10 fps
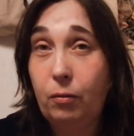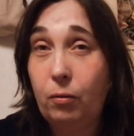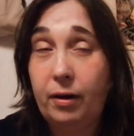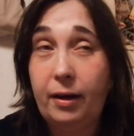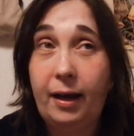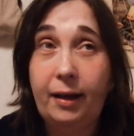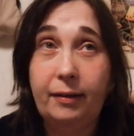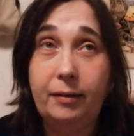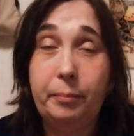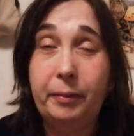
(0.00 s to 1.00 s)
or
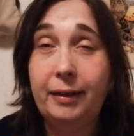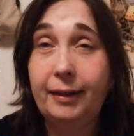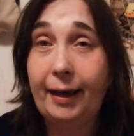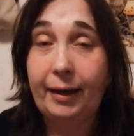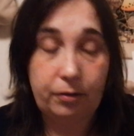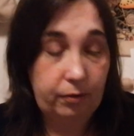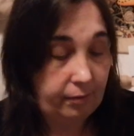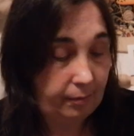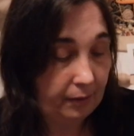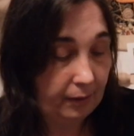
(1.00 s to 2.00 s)
Helen Beland or
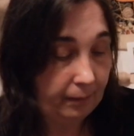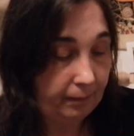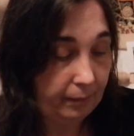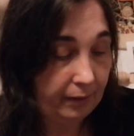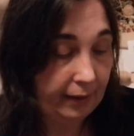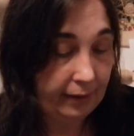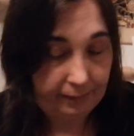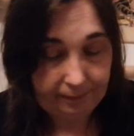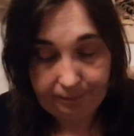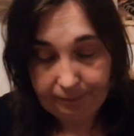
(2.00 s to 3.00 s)
something. Bland.
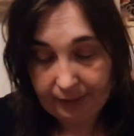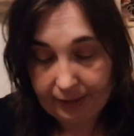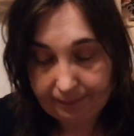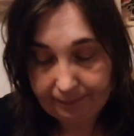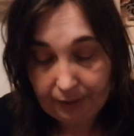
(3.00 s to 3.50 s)
Yeah.